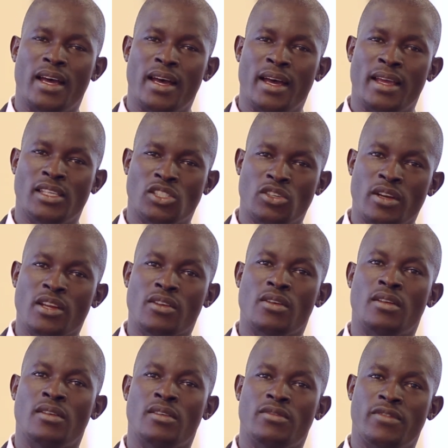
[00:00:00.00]

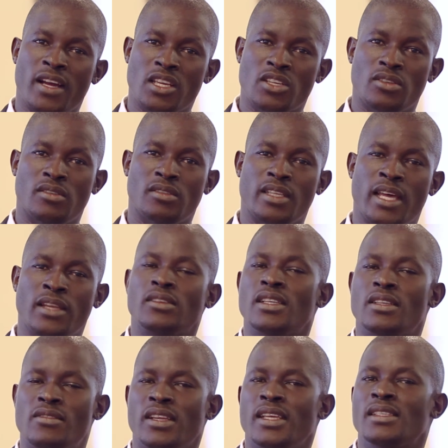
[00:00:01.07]
historical factions are not
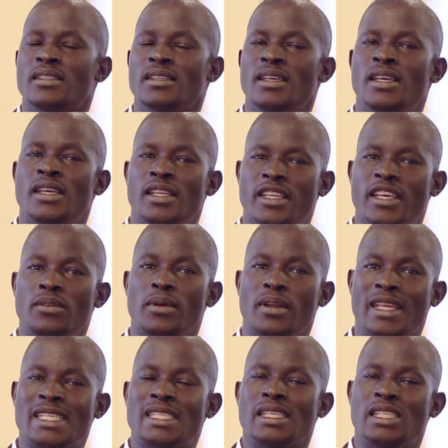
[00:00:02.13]
addressed, then we
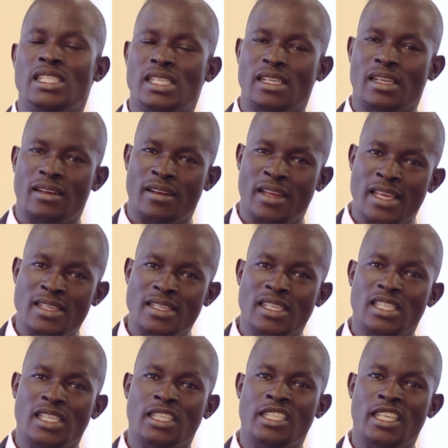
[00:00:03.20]
risk
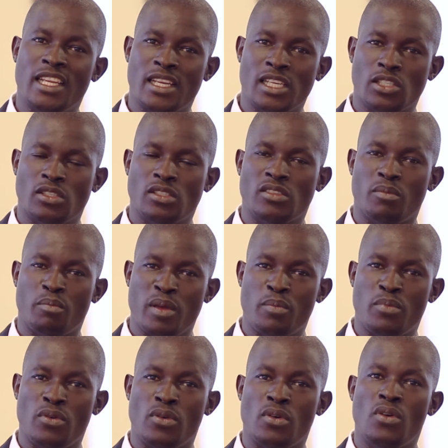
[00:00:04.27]
raising the generations of
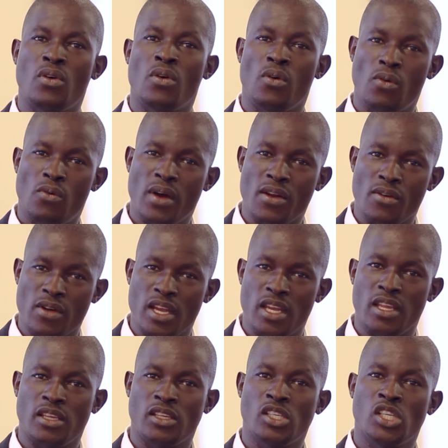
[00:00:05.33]
people who are
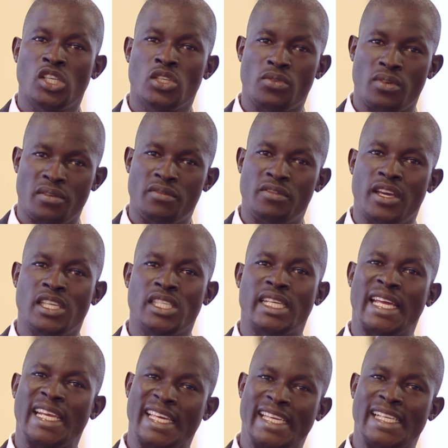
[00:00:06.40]
ready to revenge
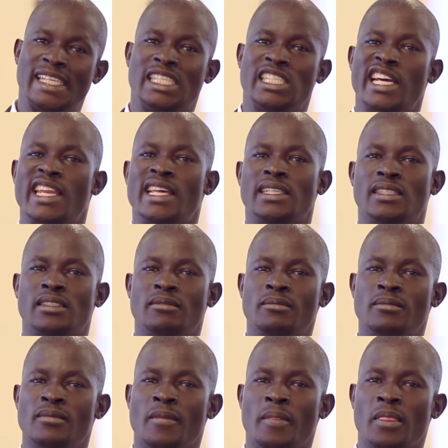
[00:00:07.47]
and kill each other.
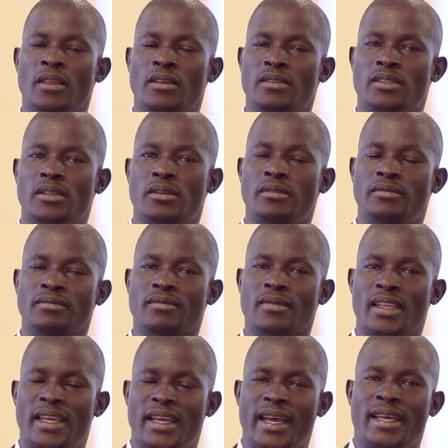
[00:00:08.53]
So
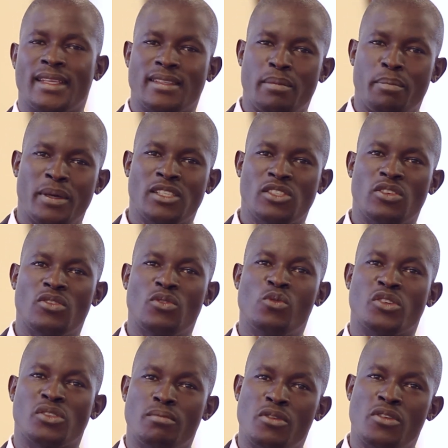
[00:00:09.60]
as a person who
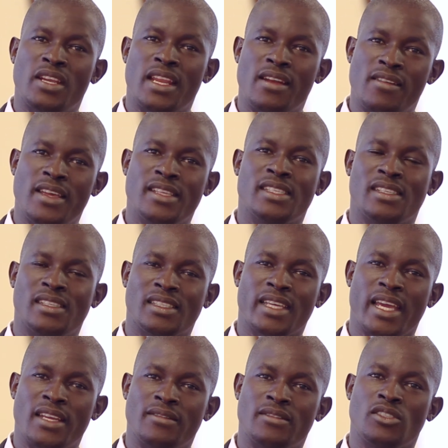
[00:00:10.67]
was born and raised in this
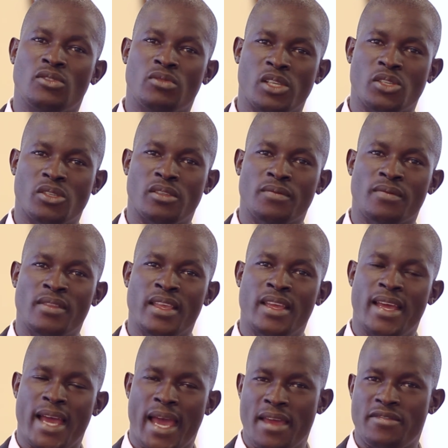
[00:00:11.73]
kind of situation,
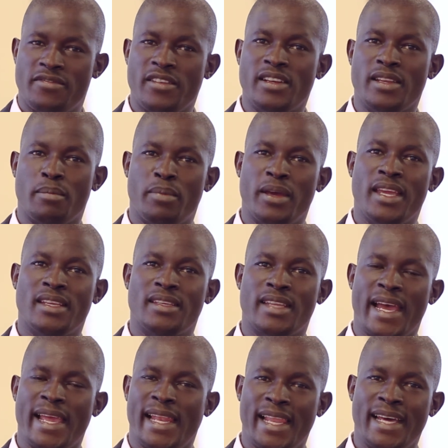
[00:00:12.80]
I feel the pain.
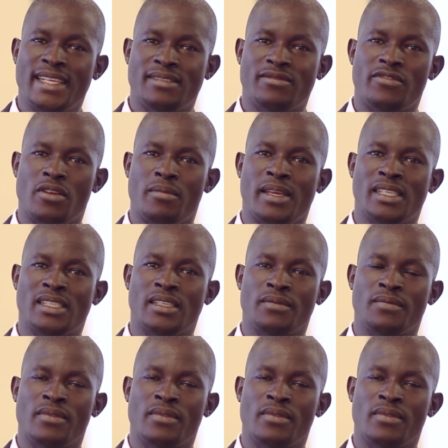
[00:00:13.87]
I learned from it.